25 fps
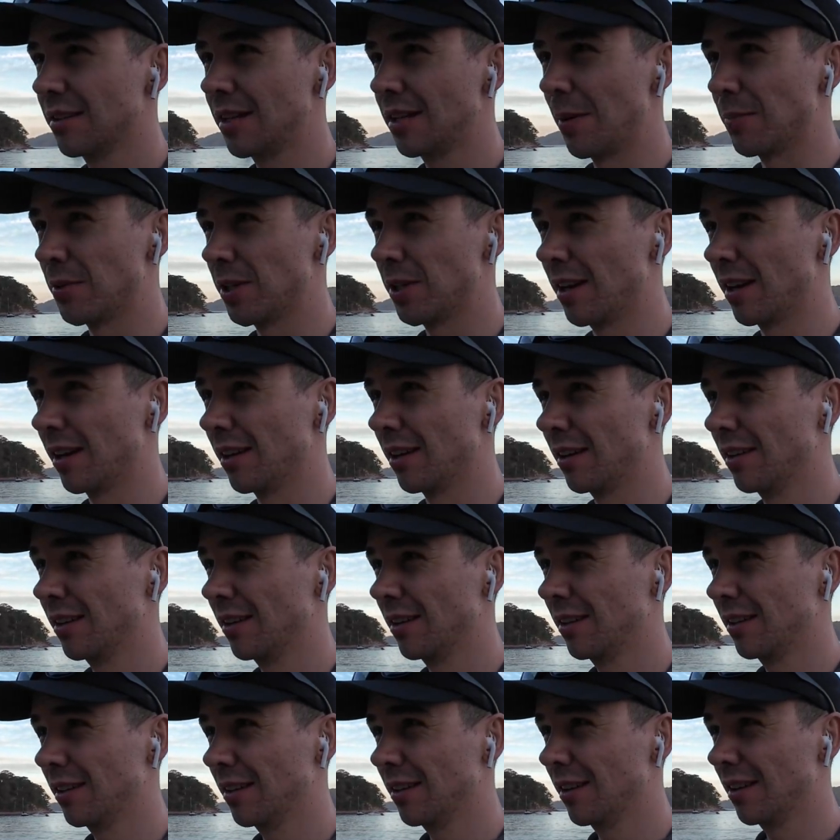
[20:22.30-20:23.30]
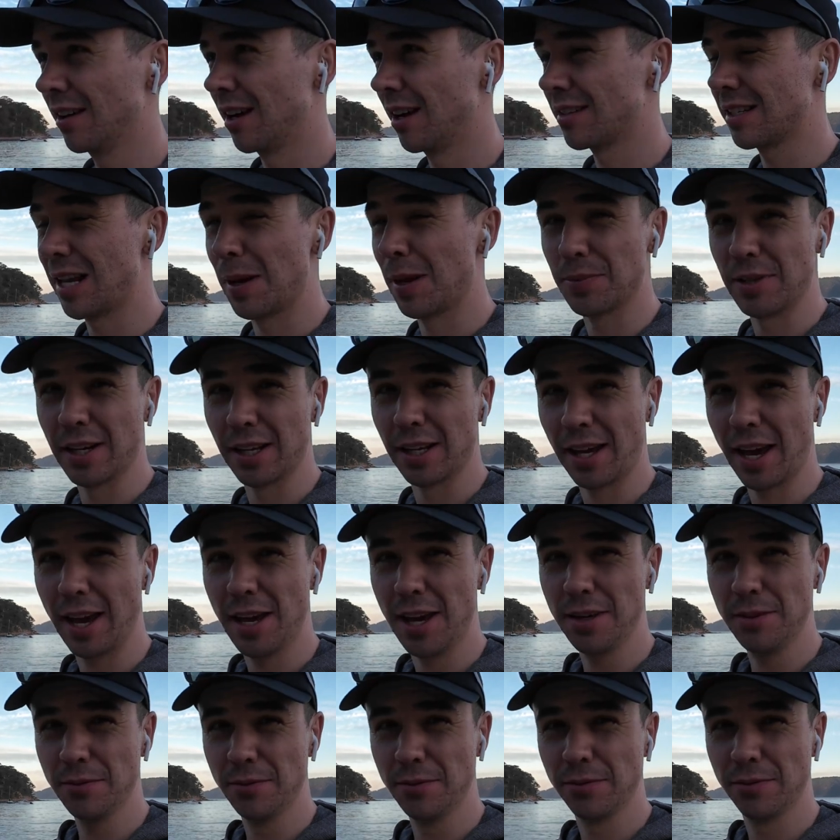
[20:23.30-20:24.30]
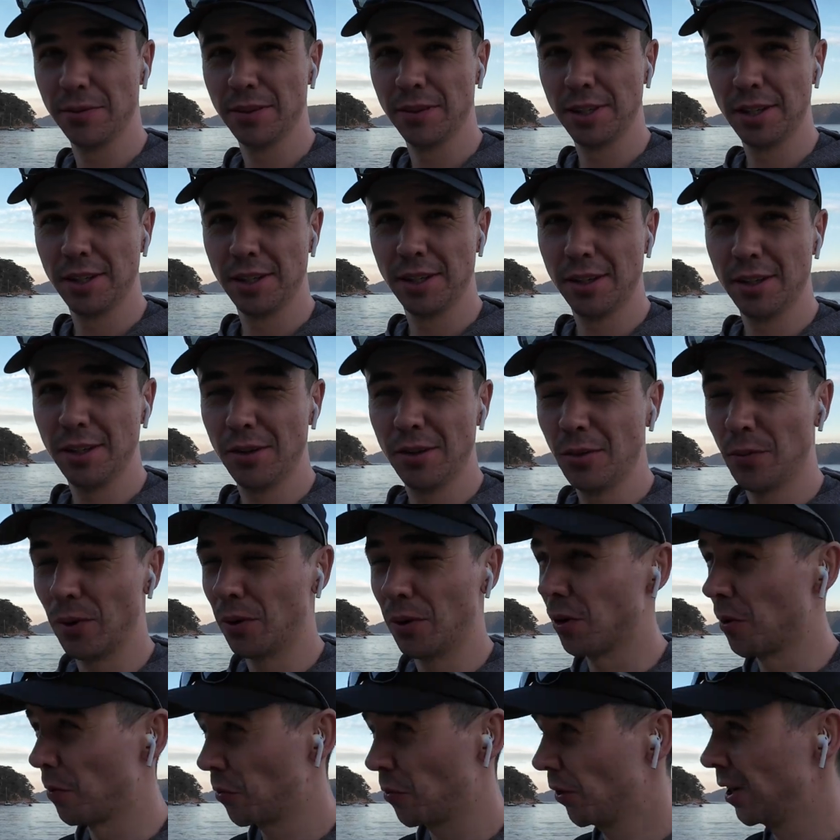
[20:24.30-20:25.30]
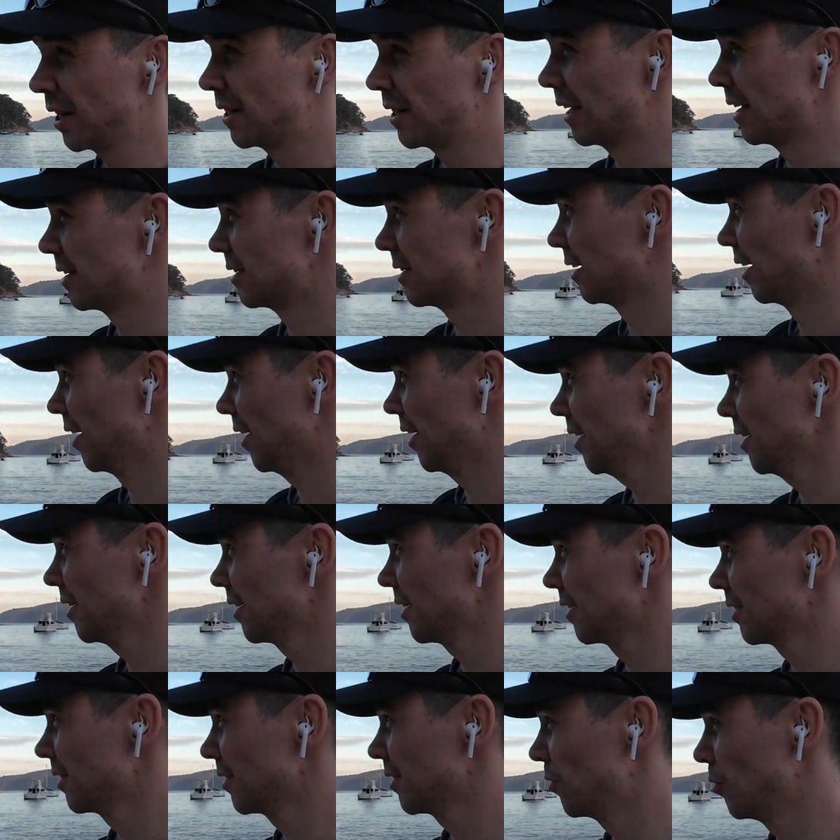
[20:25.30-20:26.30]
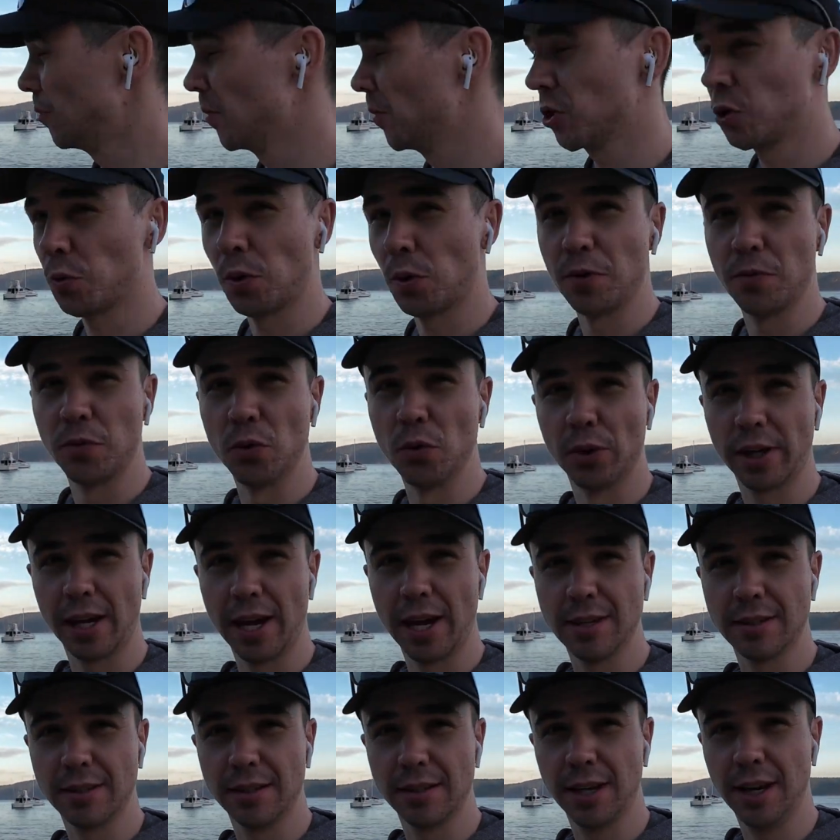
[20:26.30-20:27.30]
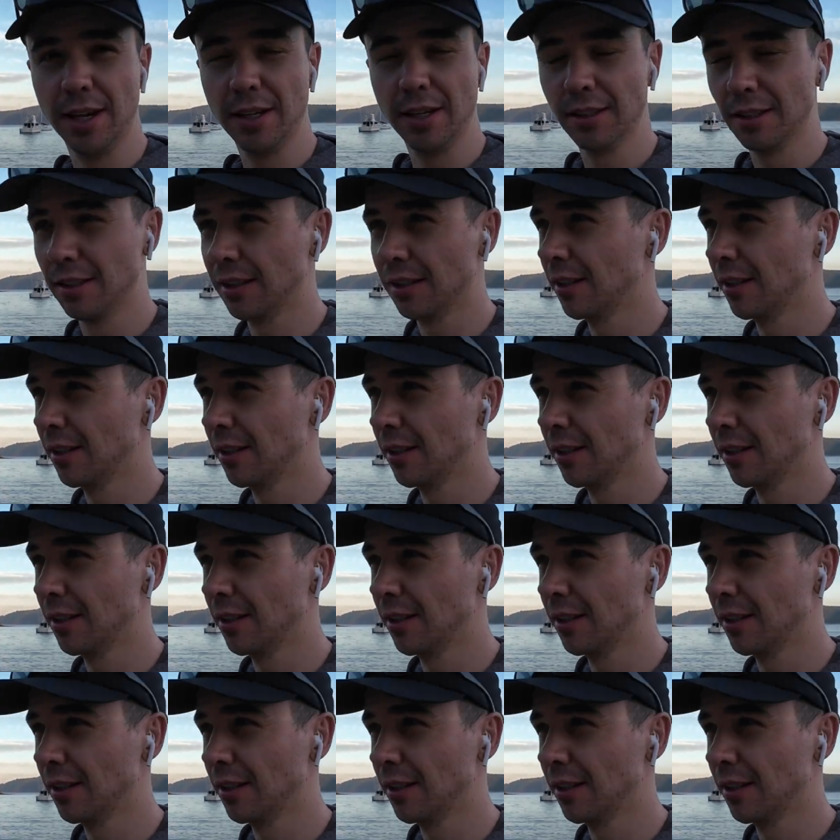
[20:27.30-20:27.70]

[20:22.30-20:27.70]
slept in a cave. We're on a pretty decent hike, almost 24 k's today.